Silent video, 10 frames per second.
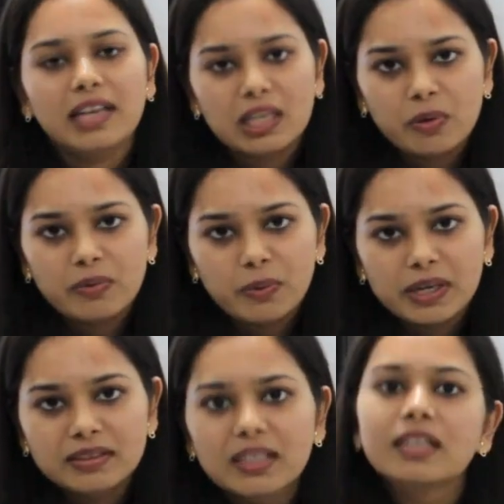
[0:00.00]
Hello
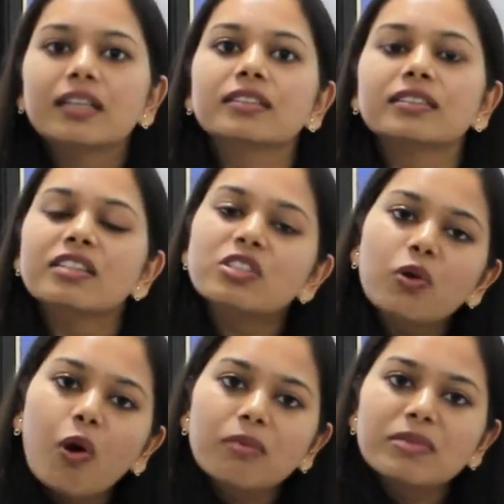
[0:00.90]
everyone. Since
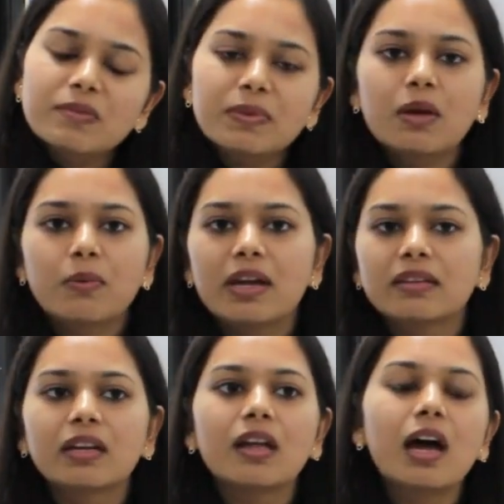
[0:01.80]
you all must be aware
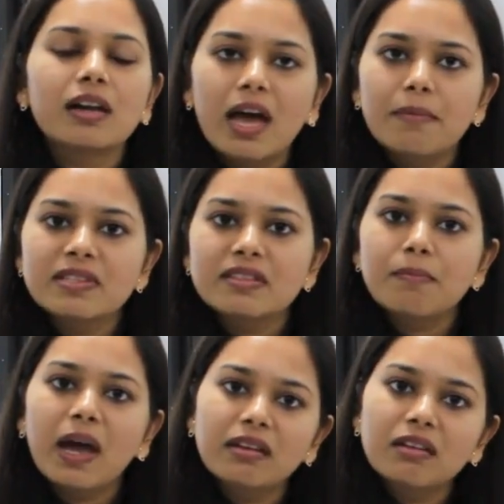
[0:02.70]
that our lab is the
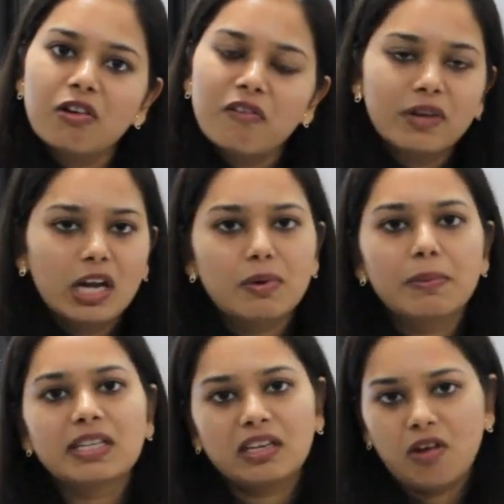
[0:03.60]
pioneer of
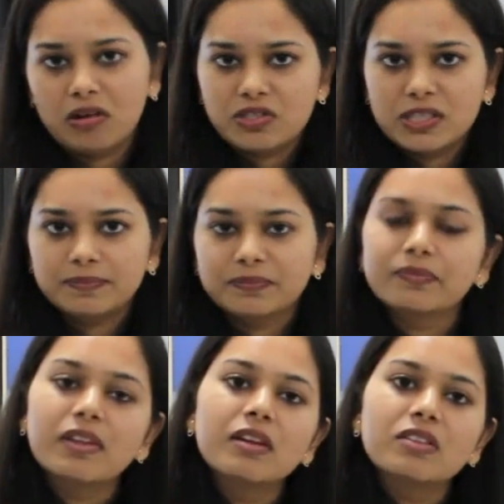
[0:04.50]
nanobubble technology.
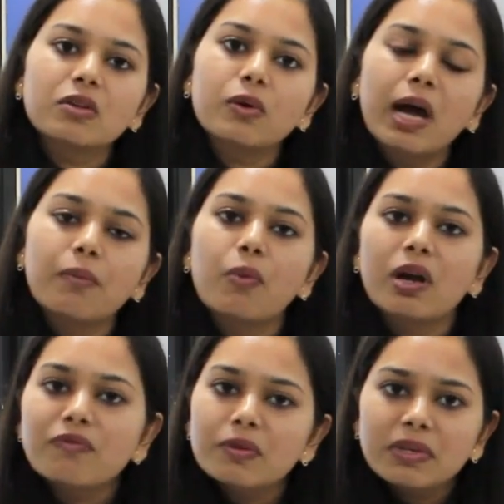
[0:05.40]
So I'm
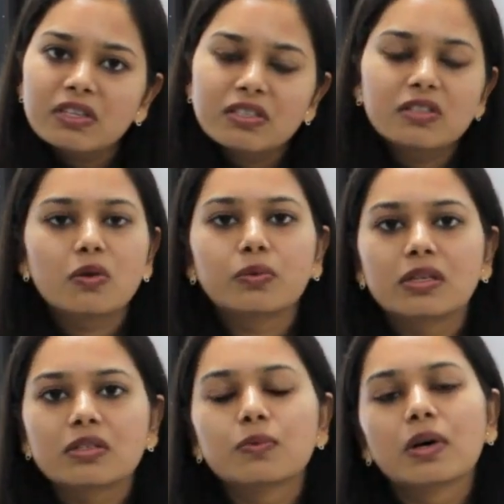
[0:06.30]
one of the PhD
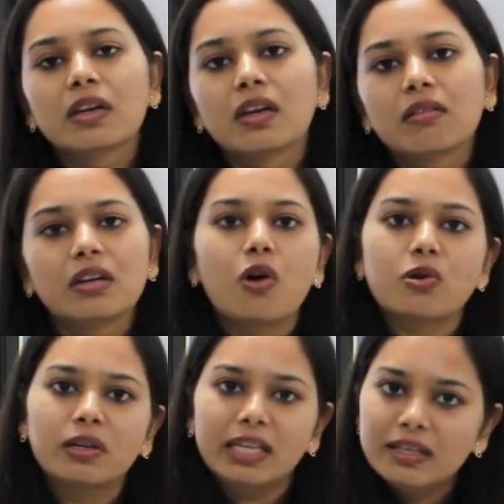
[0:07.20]
students working under
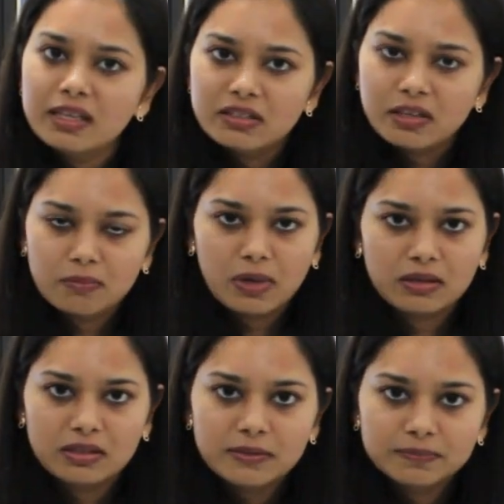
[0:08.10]
Dr. Neelkant
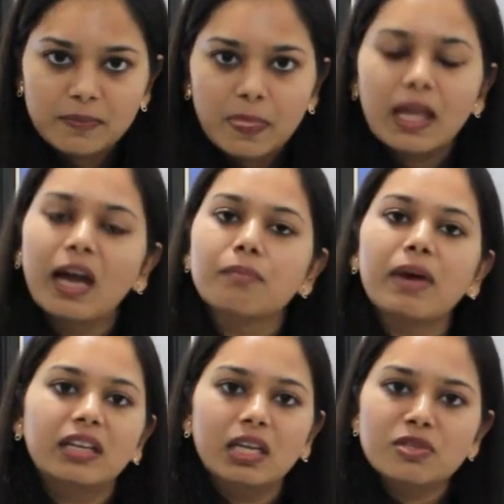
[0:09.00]
Nirmalkar, and
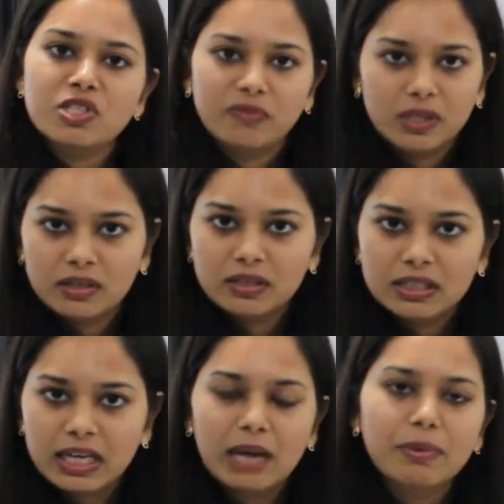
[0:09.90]
my name is Shivigar.
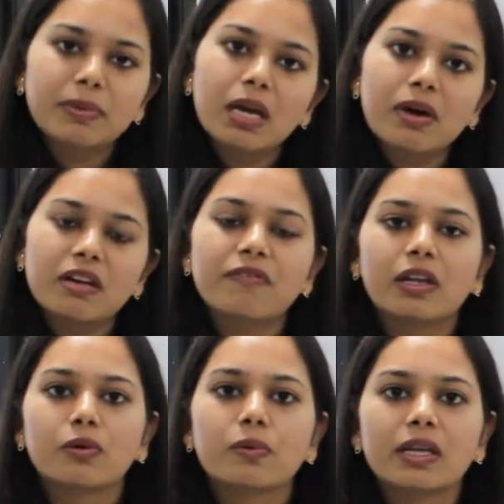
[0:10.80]
I'm a PMRF
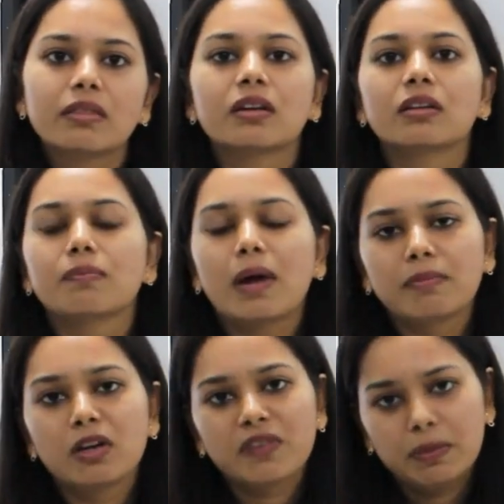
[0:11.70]
fellow in the
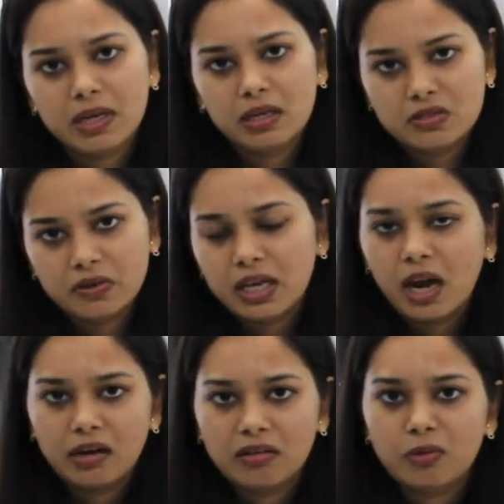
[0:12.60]
Department of Chemical Engineering,
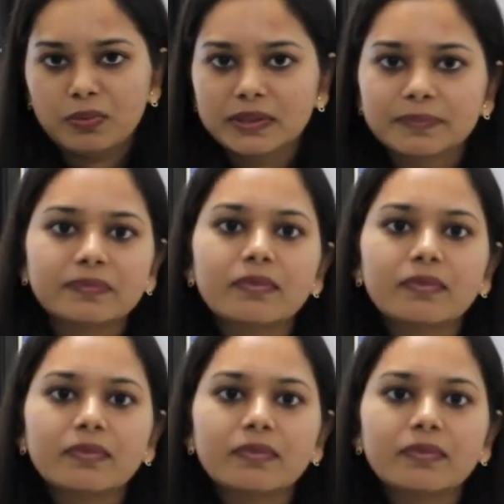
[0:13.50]
IIT Ropar.